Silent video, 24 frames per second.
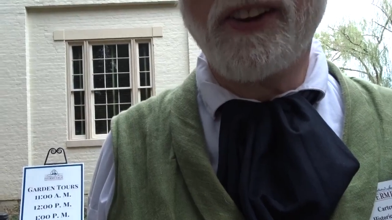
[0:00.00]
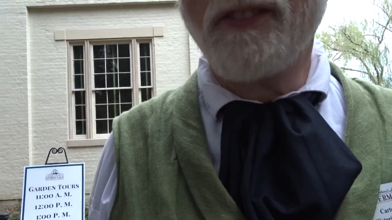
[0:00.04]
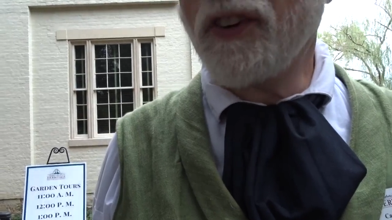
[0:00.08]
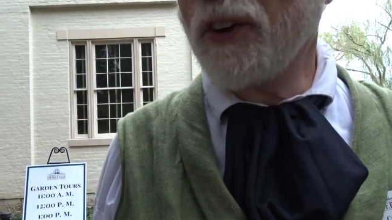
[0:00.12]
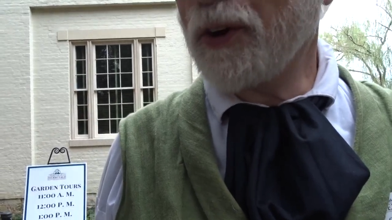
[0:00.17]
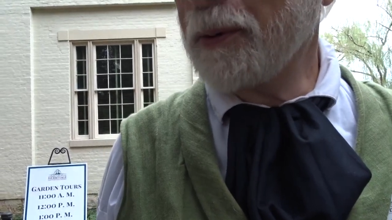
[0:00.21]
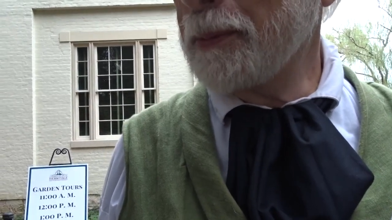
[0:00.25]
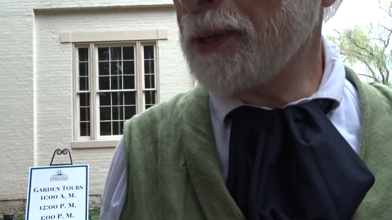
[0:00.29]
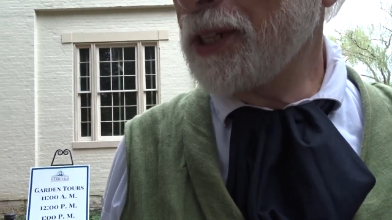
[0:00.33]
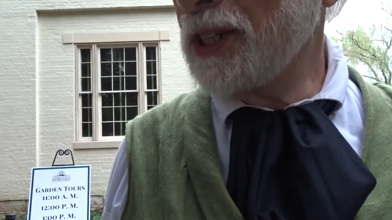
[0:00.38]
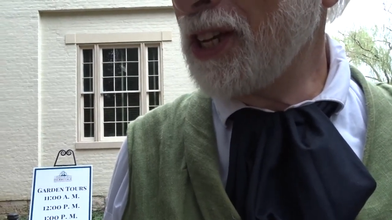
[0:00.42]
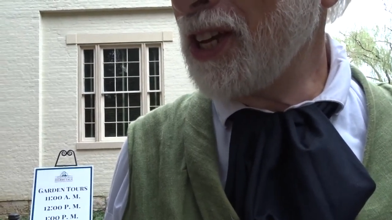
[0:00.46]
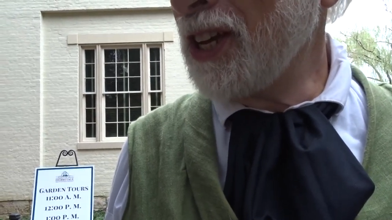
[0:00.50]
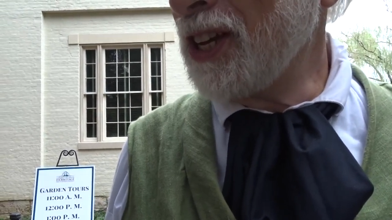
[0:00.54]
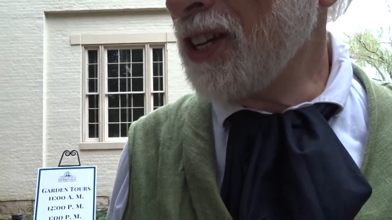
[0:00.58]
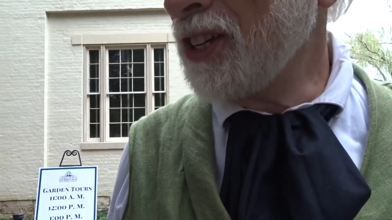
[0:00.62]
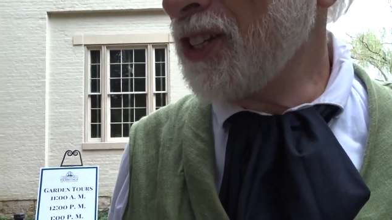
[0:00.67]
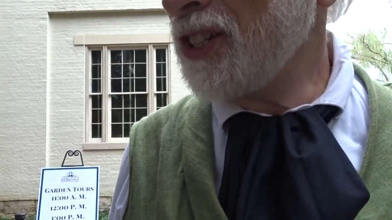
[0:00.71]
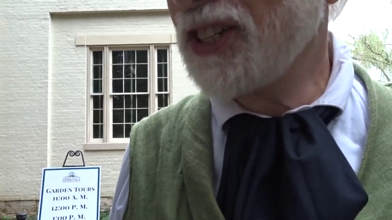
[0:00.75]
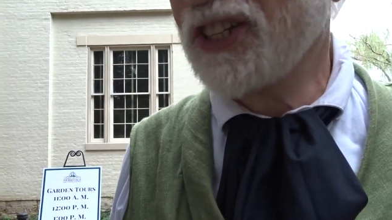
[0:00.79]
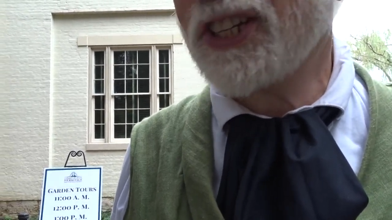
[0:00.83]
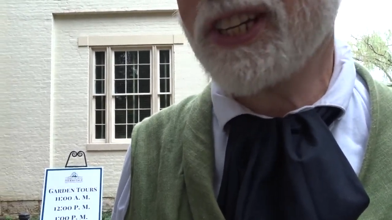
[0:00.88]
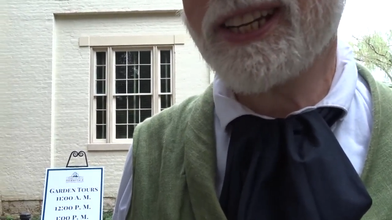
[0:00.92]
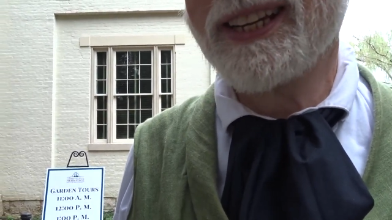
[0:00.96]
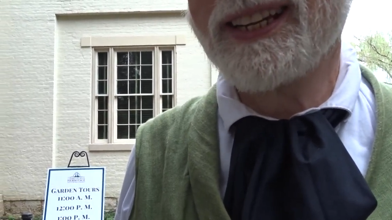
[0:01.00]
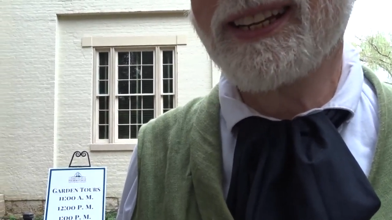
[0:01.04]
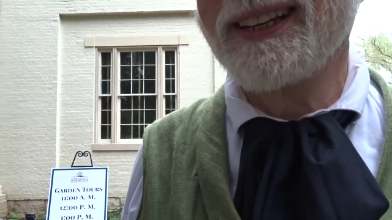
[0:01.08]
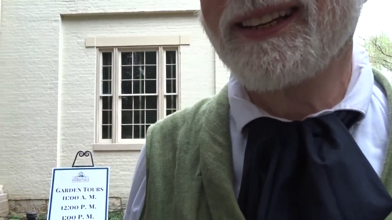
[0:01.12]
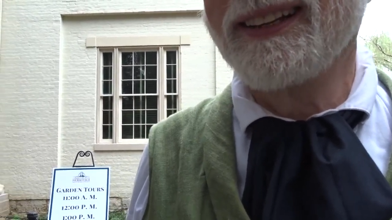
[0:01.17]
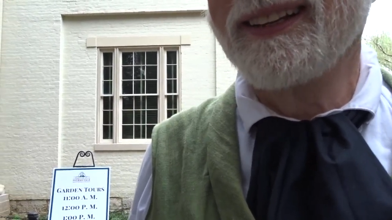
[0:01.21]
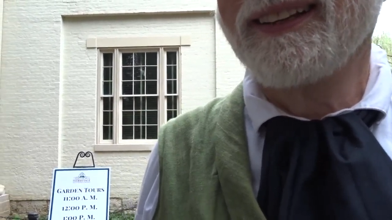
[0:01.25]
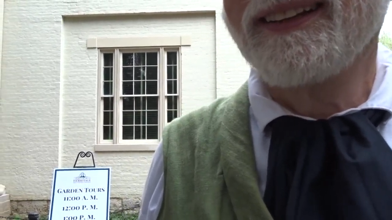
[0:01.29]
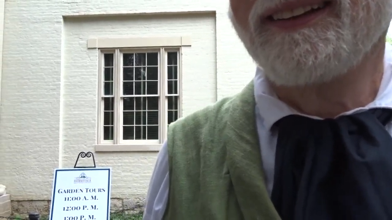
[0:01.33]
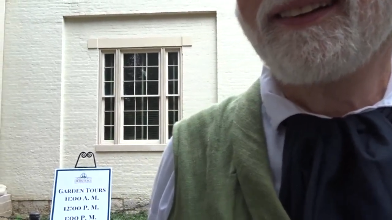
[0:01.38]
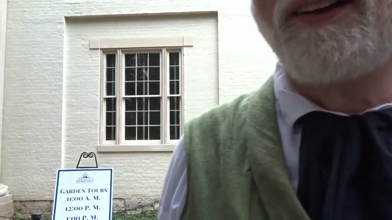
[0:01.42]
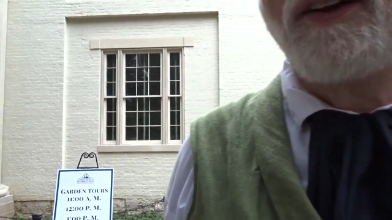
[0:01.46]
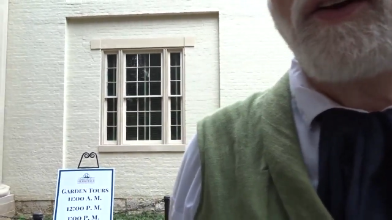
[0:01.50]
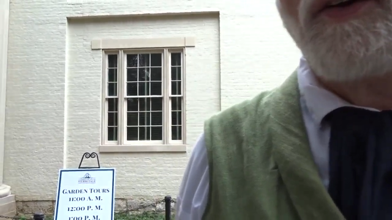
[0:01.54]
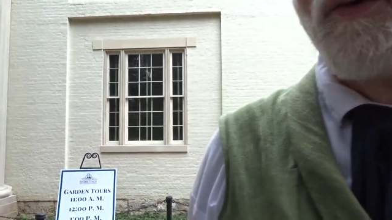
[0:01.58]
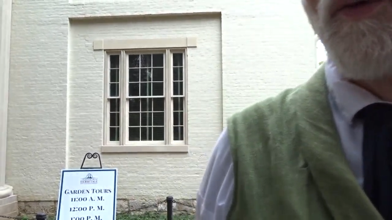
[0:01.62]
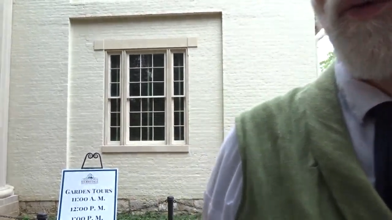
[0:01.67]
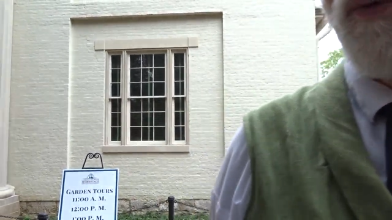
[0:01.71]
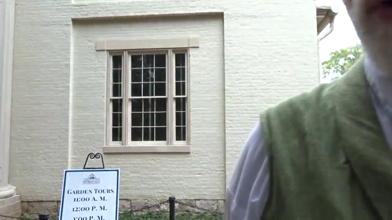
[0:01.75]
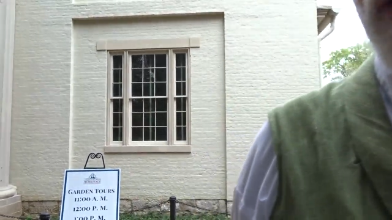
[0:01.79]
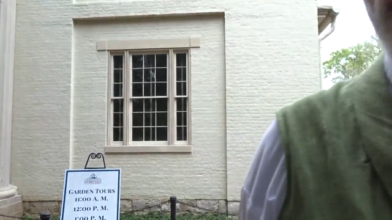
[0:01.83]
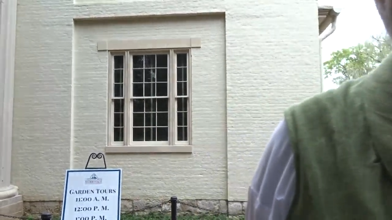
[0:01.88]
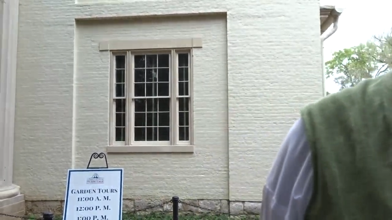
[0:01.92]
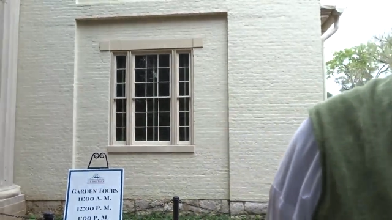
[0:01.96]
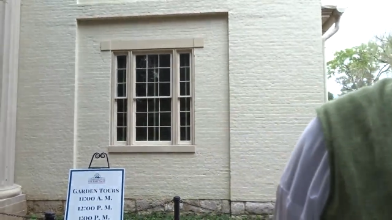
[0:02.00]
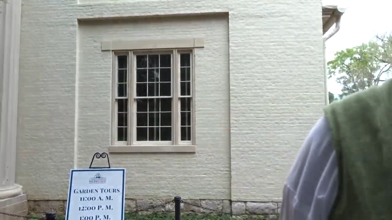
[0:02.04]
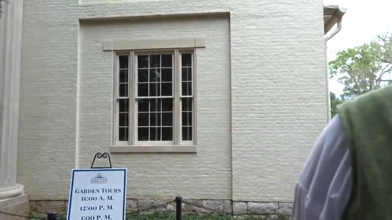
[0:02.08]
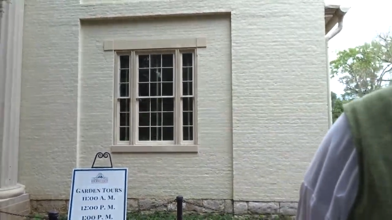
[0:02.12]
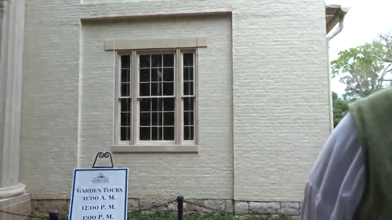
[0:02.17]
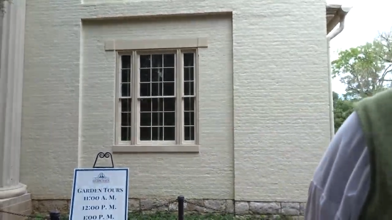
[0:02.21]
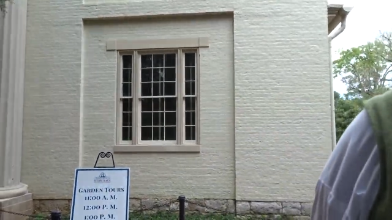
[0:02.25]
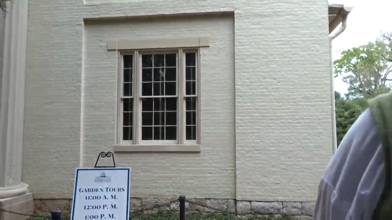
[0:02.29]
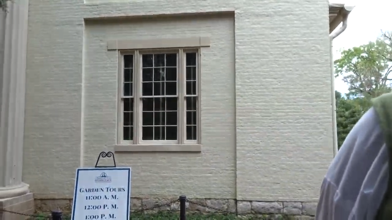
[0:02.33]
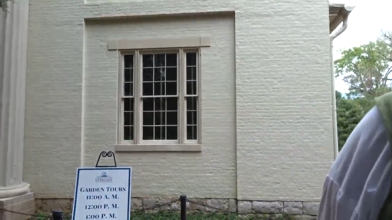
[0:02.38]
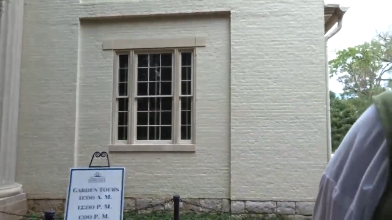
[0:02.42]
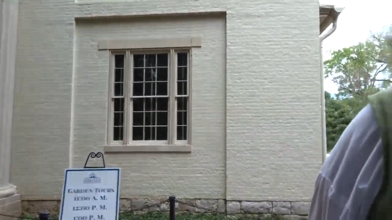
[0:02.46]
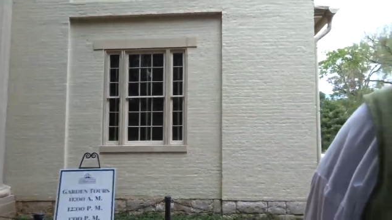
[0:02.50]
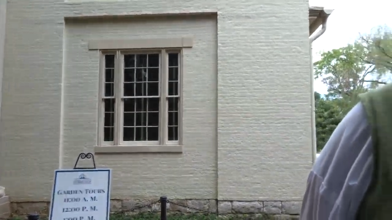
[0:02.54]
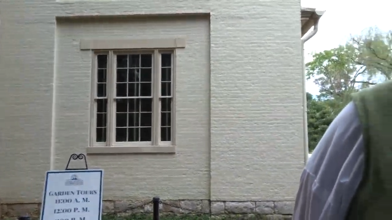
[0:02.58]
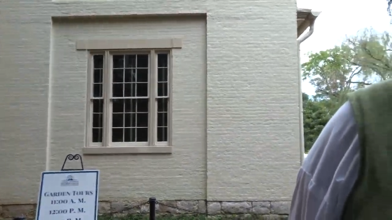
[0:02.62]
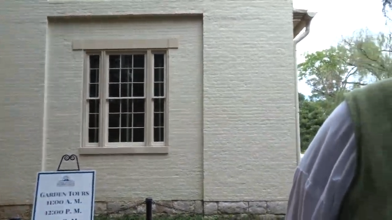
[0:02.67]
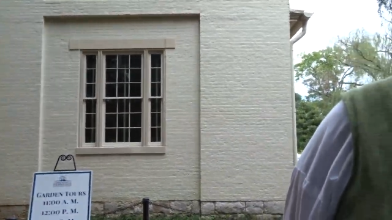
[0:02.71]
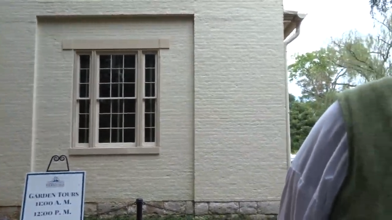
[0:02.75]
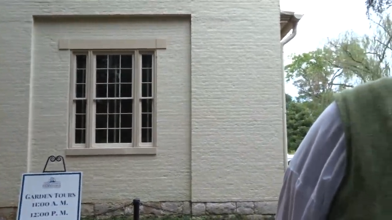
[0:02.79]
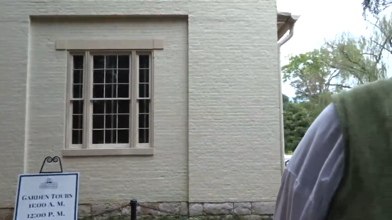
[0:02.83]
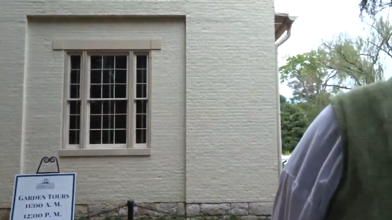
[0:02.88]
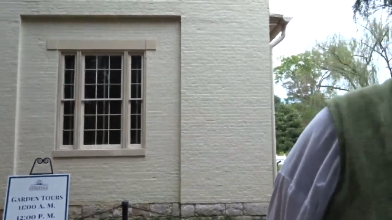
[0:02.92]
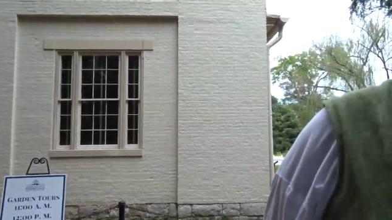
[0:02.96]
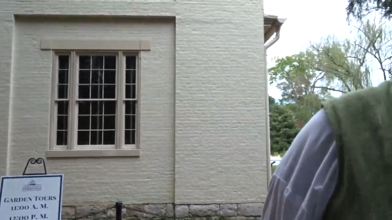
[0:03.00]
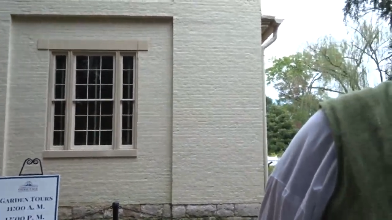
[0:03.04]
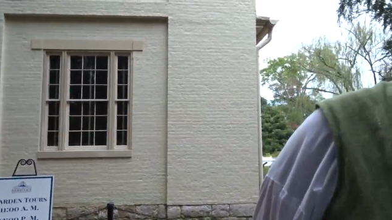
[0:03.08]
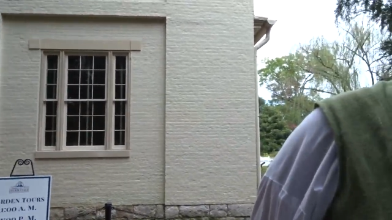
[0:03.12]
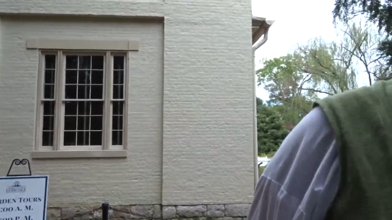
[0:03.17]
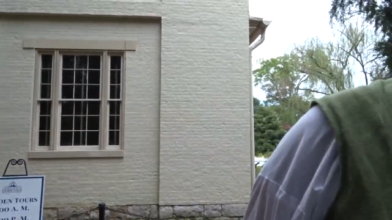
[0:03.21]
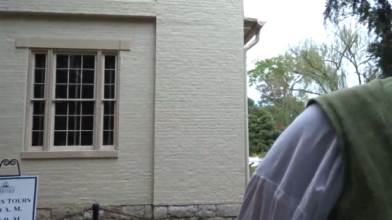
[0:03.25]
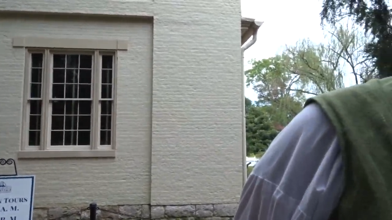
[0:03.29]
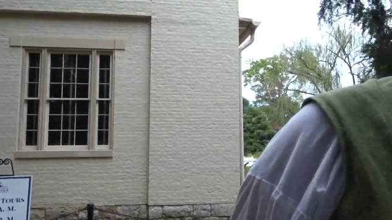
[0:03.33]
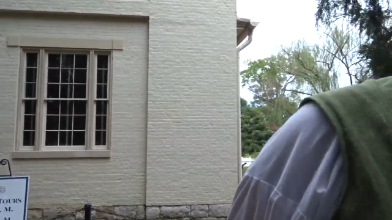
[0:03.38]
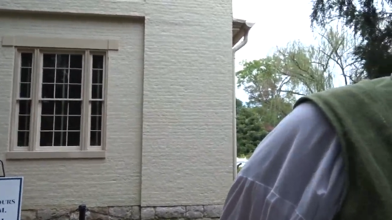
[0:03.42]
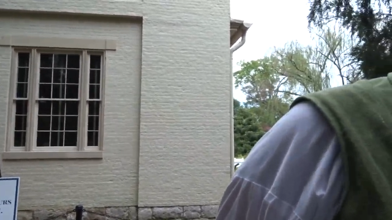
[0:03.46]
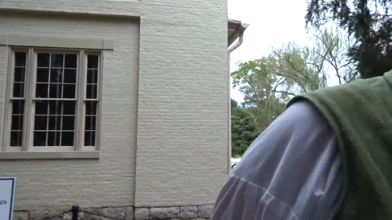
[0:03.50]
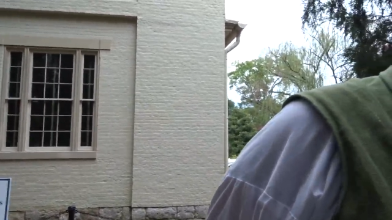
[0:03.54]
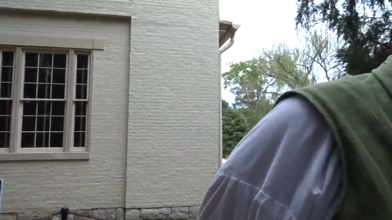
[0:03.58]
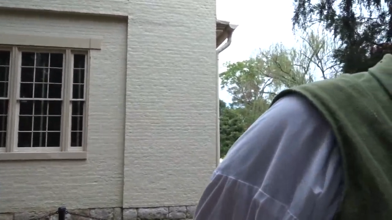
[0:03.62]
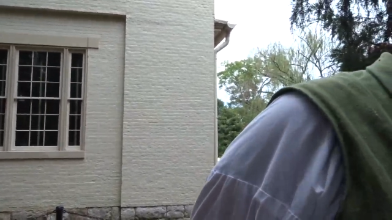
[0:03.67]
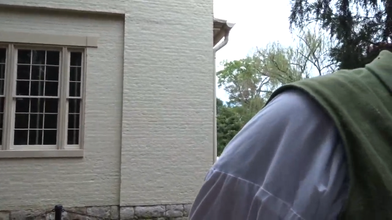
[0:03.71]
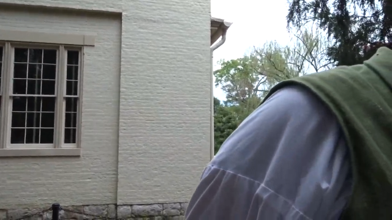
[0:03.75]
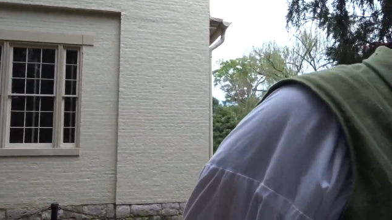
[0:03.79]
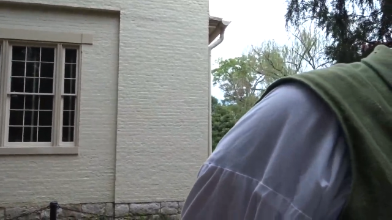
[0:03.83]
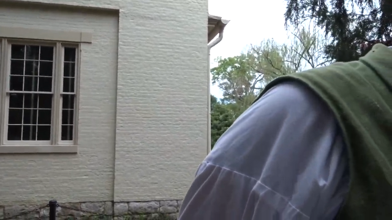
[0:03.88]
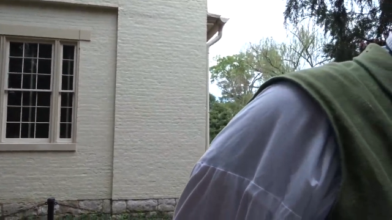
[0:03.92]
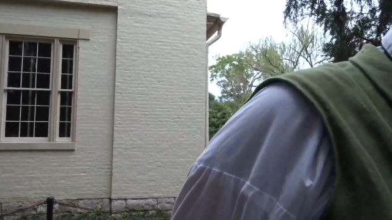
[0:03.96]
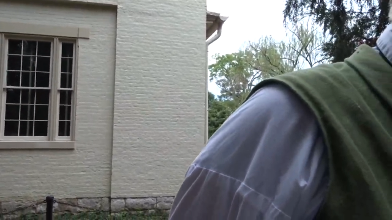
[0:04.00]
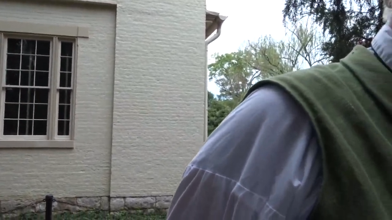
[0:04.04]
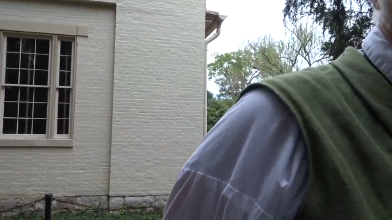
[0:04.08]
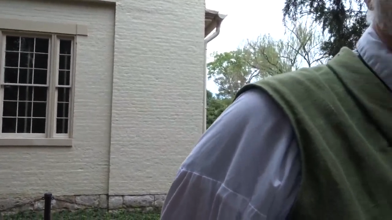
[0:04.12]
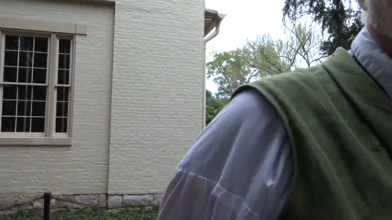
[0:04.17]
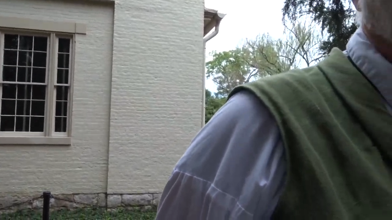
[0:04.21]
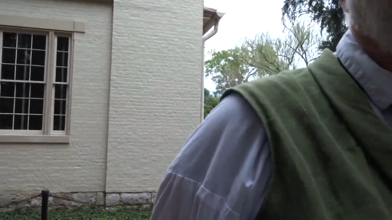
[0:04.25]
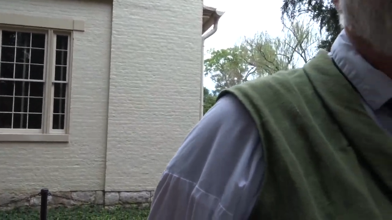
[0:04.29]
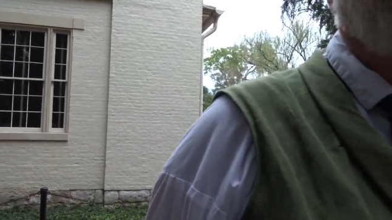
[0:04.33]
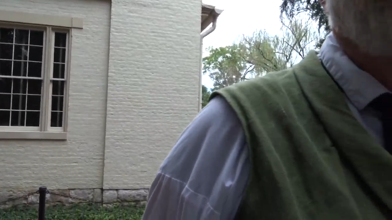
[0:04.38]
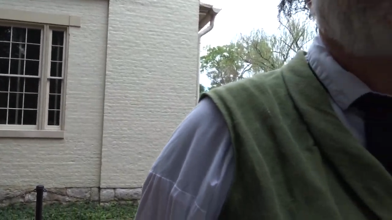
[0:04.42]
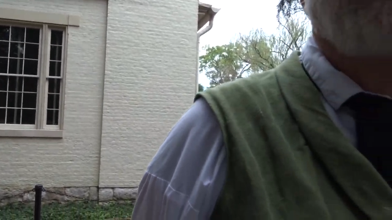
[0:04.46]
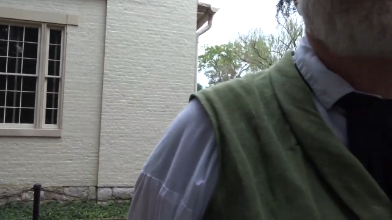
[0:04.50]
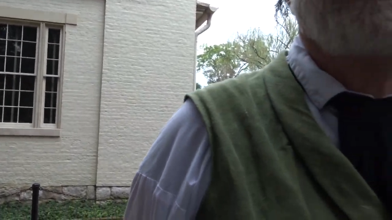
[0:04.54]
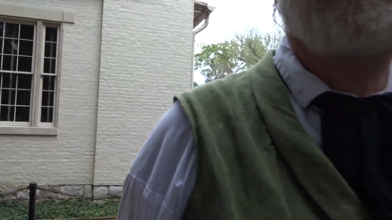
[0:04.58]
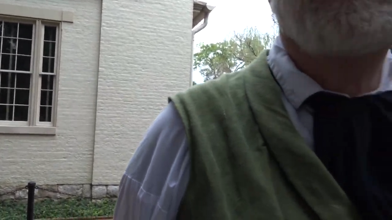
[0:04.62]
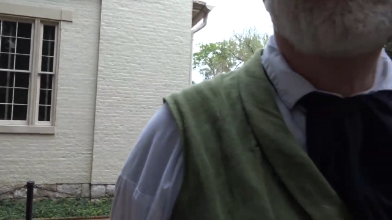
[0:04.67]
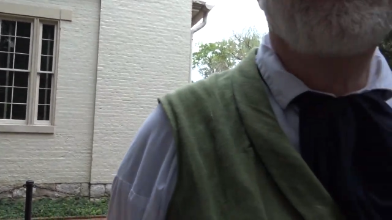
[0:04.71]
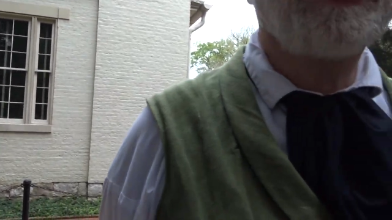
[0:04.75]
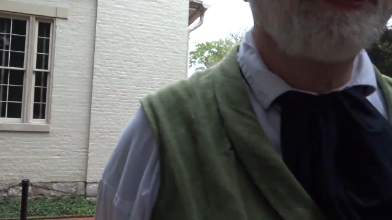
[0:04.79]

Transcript: (no speaker visible)